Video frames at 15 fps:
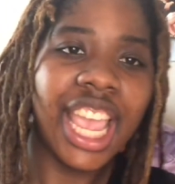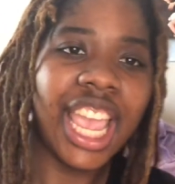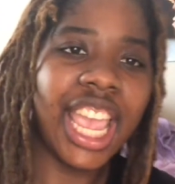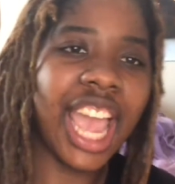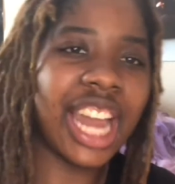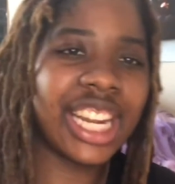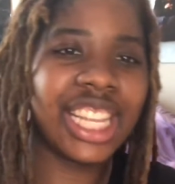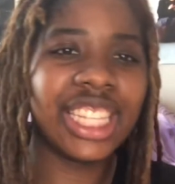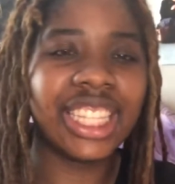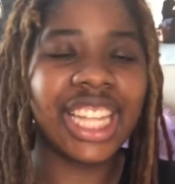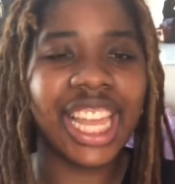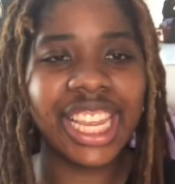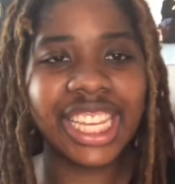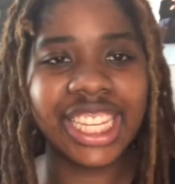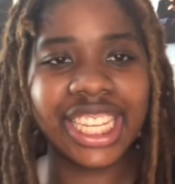I didn't
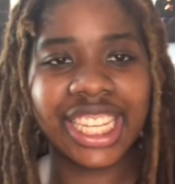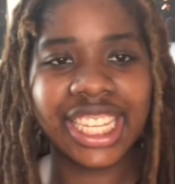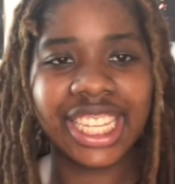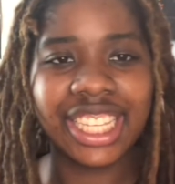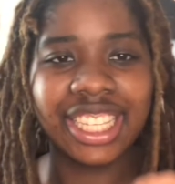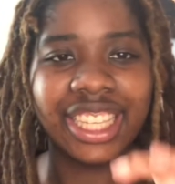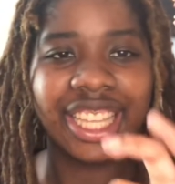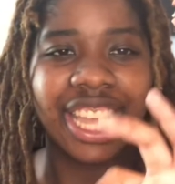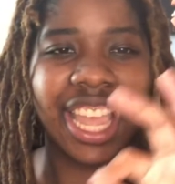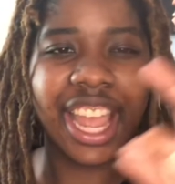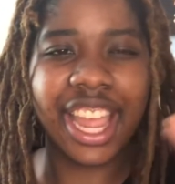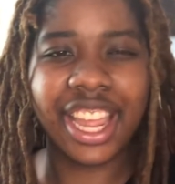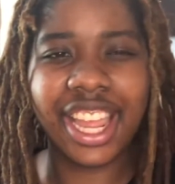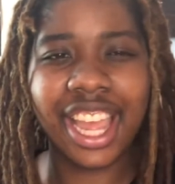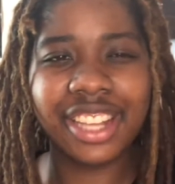like,
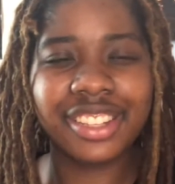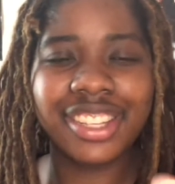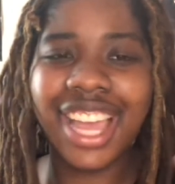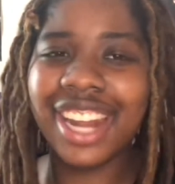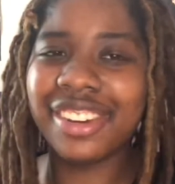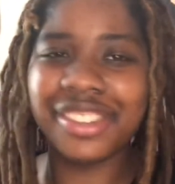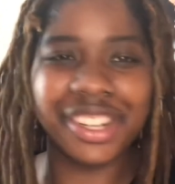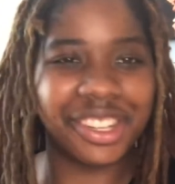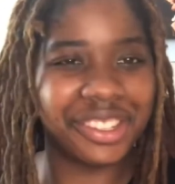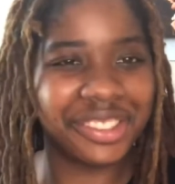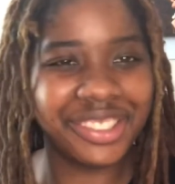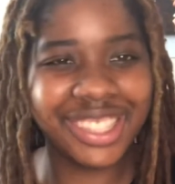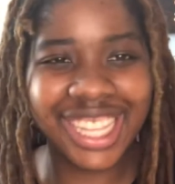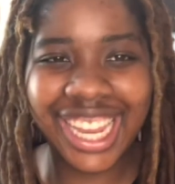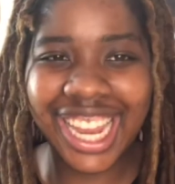I don't know.
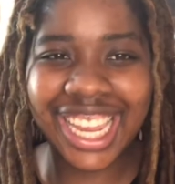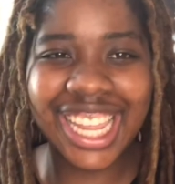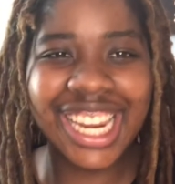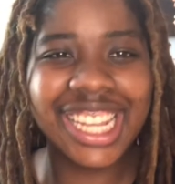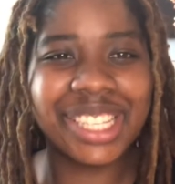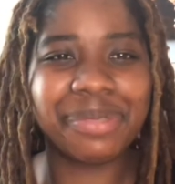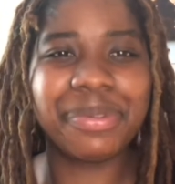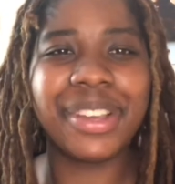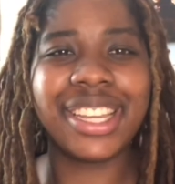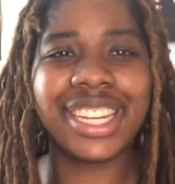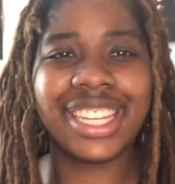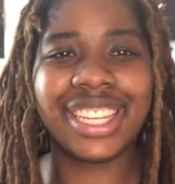Like I can't explain it.